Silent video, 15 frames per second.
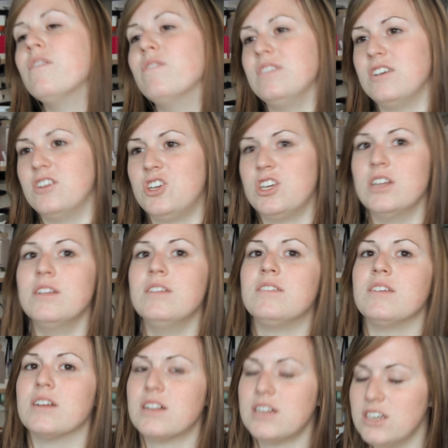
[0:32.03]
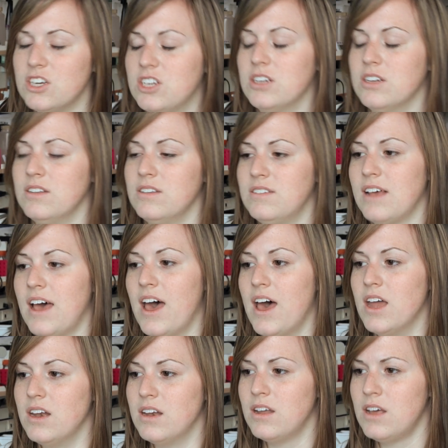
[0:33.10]
physicians and clinicians
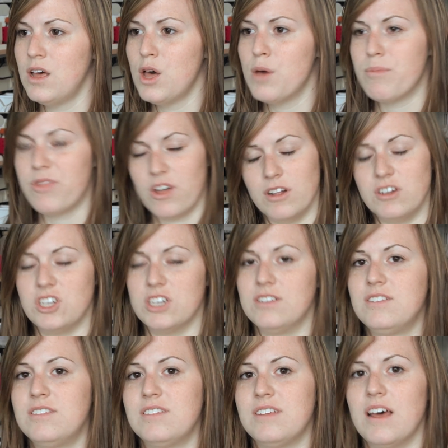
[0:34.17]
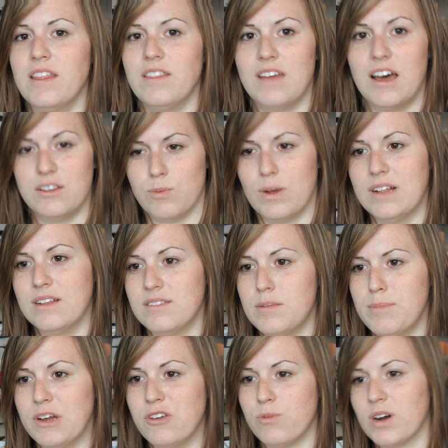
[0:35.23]
and pathologists and as well as the
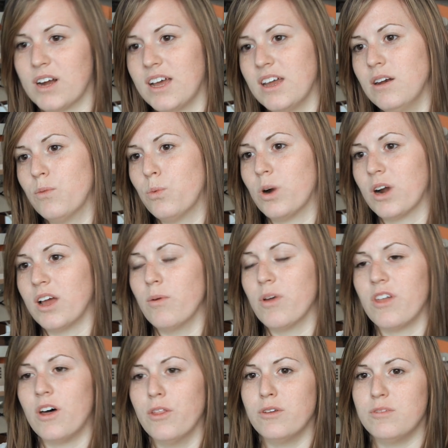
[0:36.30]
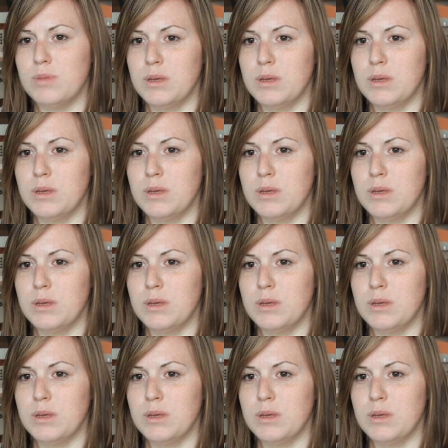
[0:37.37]
bench work and working with all those